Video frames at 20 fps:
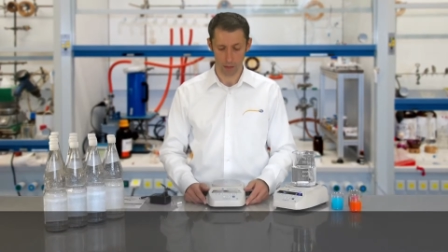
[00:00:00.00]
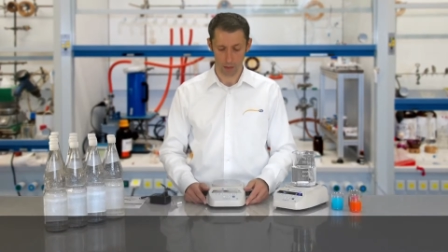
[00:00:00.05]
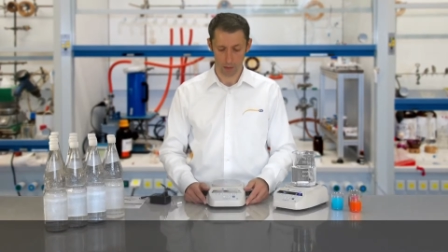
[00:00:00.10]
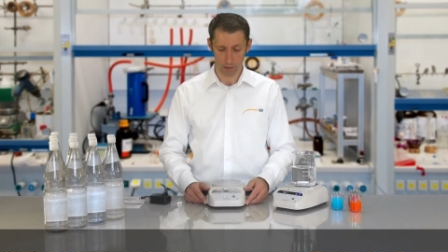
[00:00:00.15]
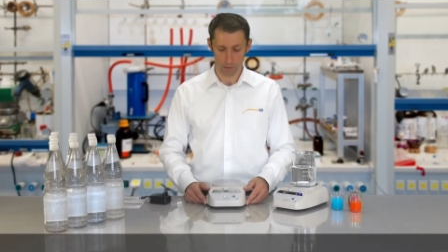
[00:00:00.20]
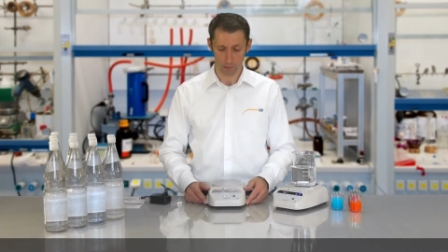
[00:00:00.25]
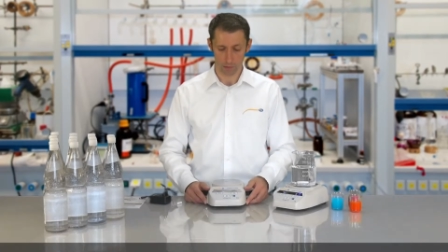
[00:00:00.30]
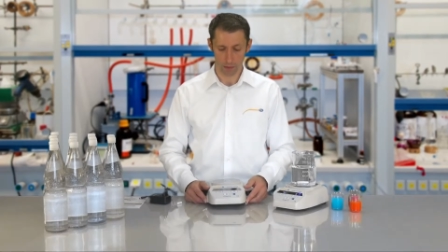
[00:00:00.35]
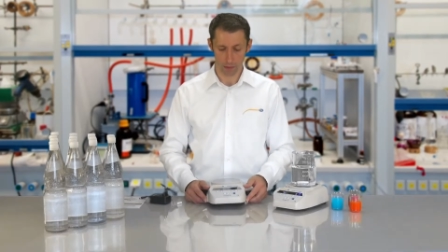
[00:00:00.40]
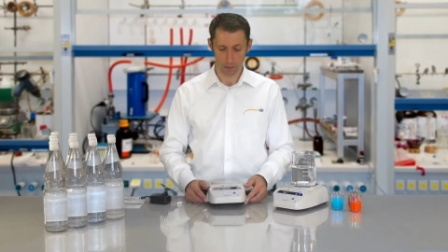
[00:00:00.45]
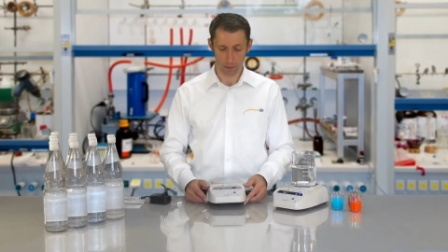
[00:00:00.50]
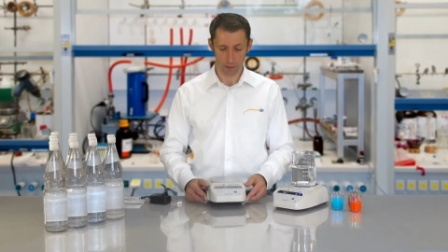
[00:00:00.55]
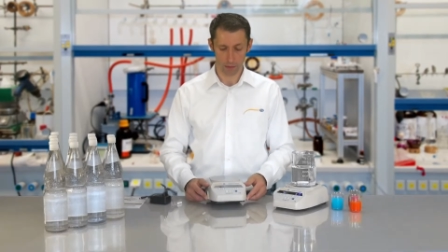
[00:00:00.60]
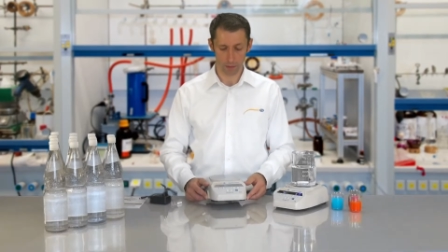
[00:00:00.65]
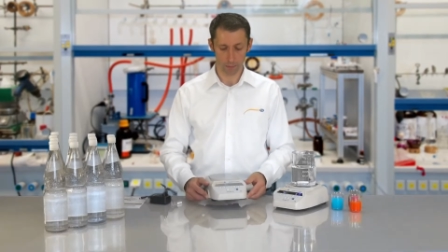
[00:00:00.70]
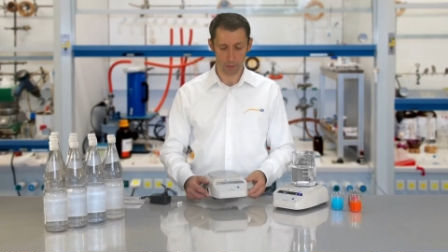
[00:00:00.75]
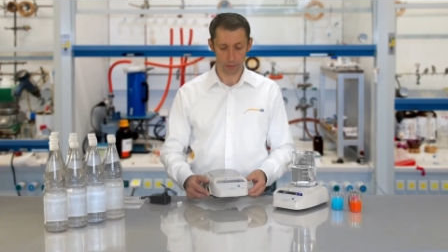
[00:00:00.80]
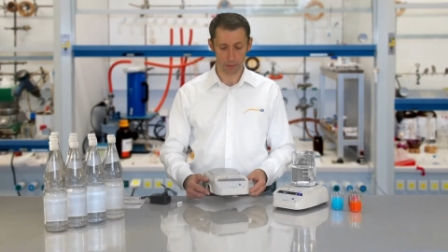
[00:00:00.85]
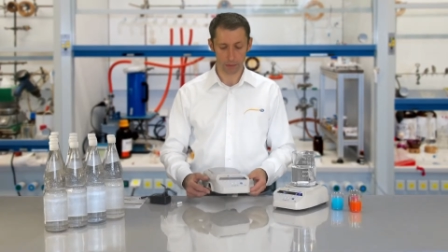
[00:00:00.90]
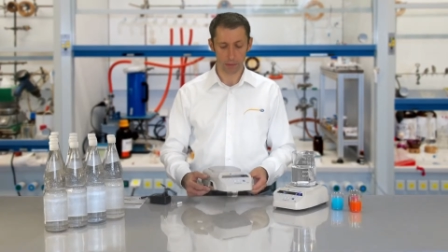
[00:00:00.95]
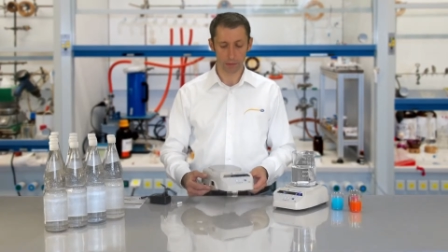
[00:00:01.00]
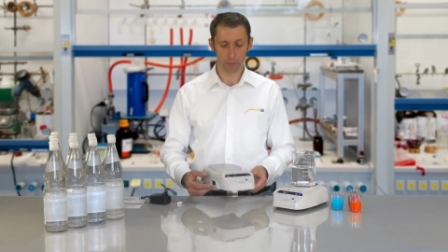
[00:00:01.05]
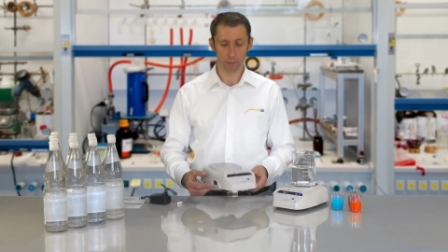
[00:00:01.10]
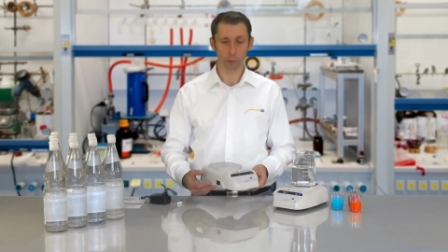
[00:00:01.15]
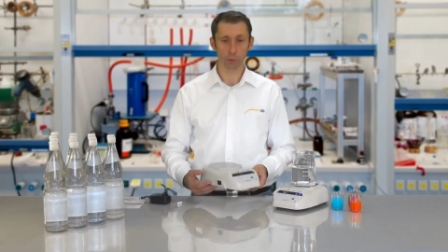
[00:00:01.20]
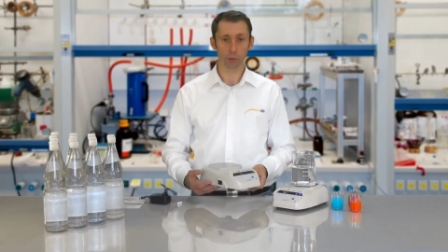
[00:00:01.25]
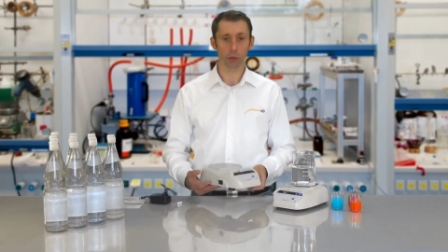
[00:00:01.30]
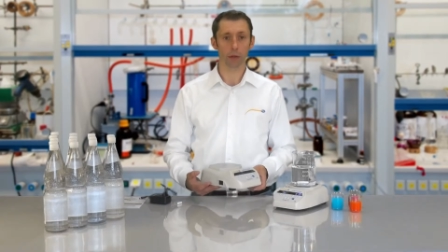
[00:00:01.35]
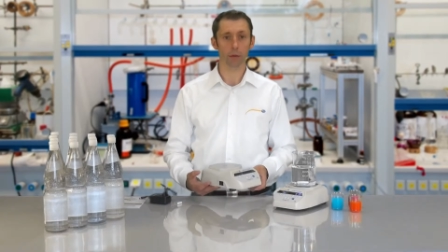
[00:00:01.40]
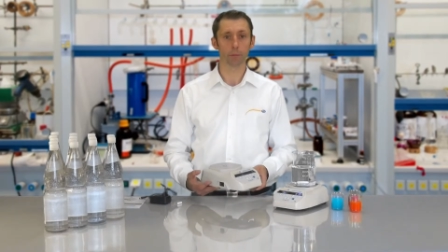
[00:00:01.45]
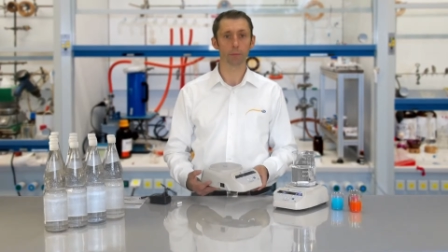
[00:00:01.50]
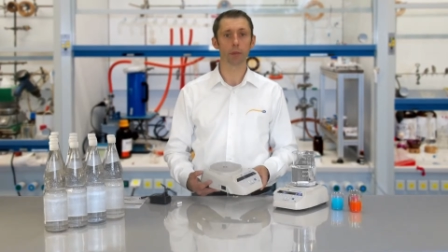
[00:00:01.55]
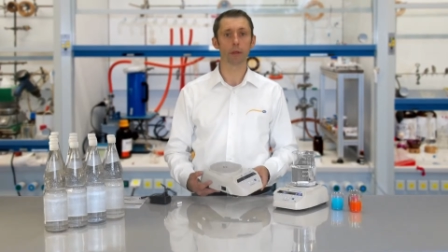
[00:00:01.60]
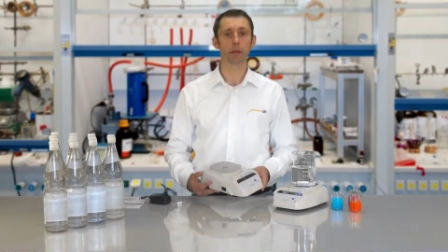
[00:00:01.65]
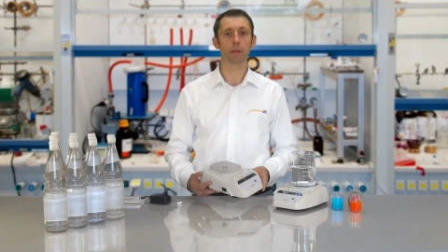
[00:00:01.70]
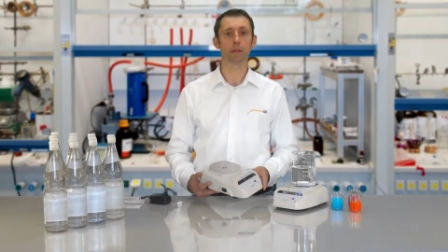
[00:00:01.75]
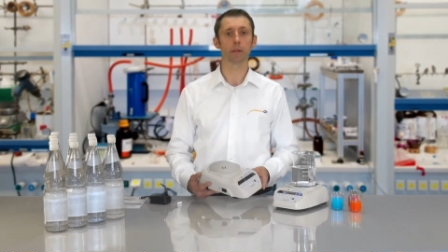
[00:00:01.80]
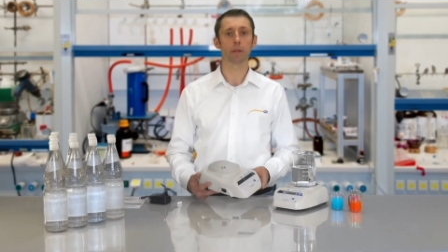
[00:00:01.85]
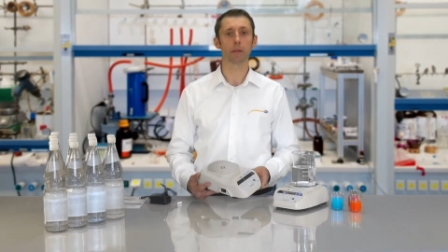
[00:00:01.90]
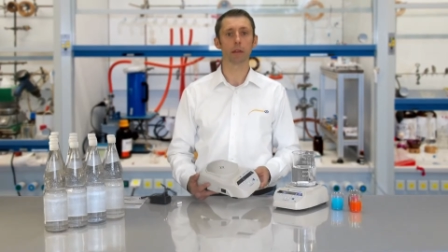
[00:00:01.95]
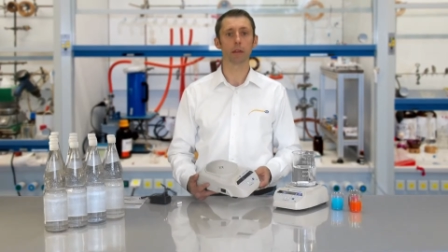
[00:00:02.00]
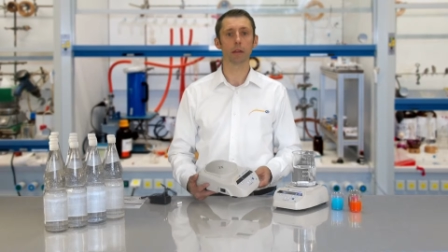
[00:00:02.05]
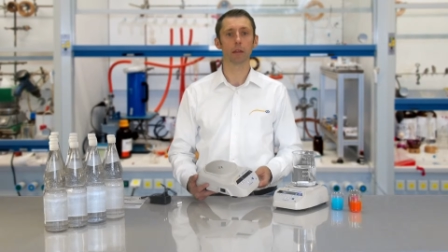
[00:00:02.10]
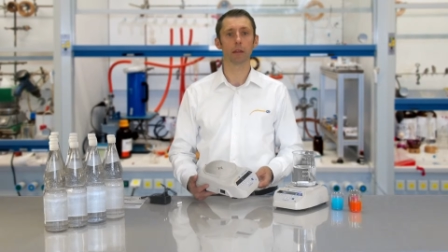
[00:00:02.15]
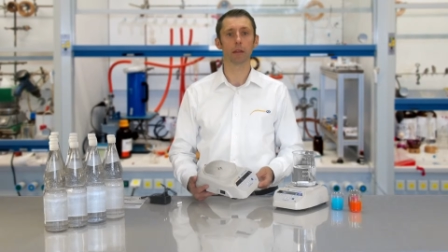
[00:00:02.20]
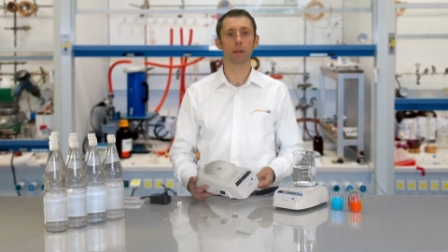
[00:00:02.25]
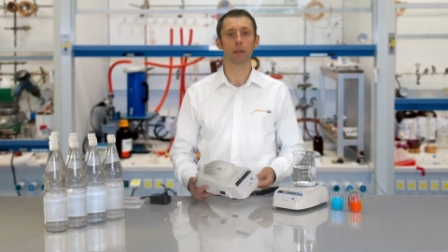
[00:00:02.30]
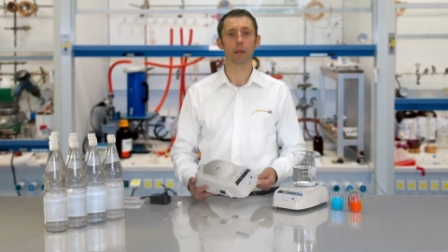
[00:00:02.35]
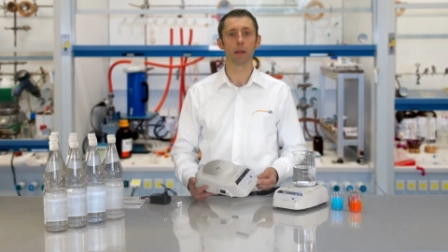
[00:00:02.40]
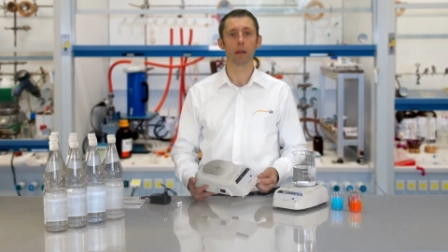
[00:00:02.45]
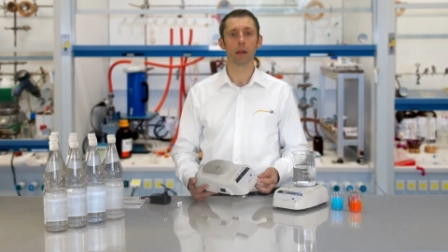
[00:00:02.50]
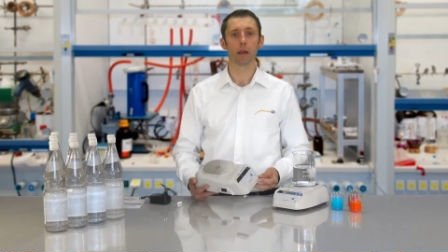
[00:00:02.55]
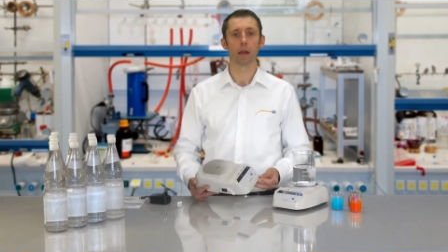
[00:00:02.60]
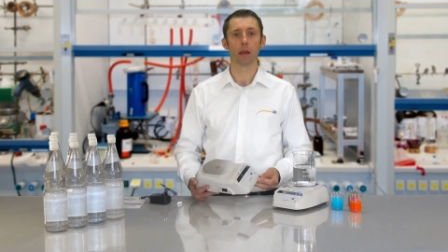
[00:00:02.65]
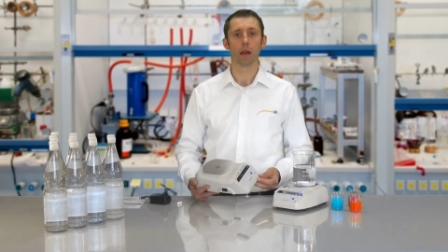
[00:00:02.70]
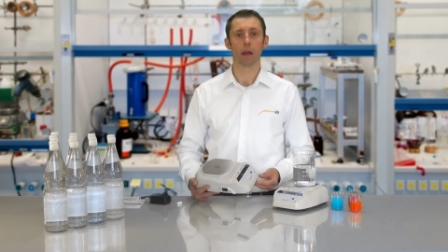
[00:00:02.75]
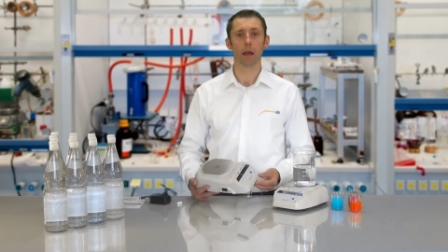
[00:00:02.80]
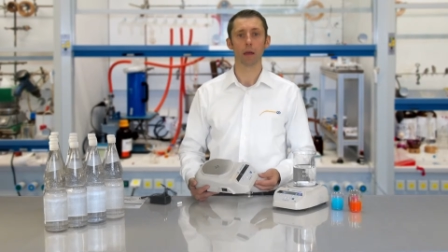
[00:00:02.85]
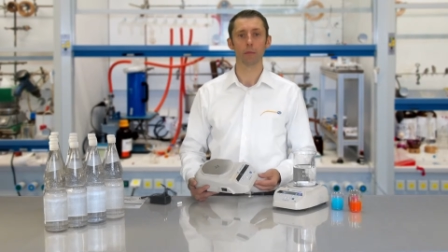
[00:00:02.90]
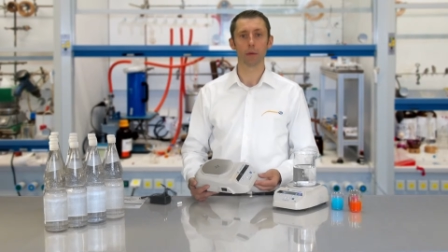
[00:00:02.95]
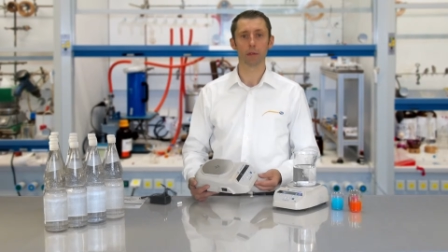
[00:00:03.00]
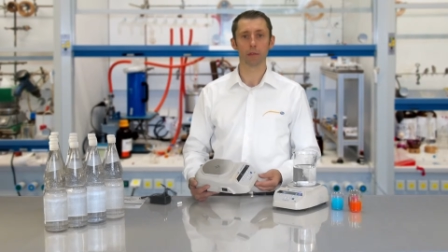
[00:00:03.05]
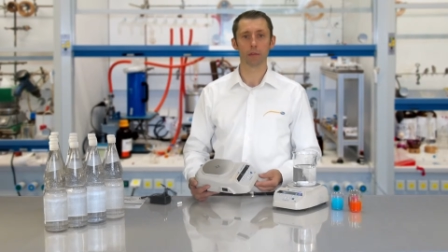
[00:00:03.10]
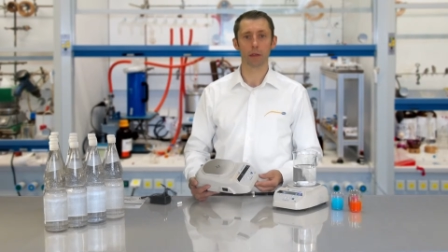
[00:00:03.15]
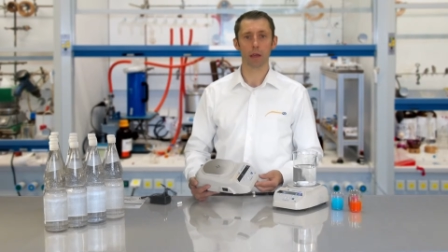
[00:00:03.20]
The Magnetsteurer PCE MSR 150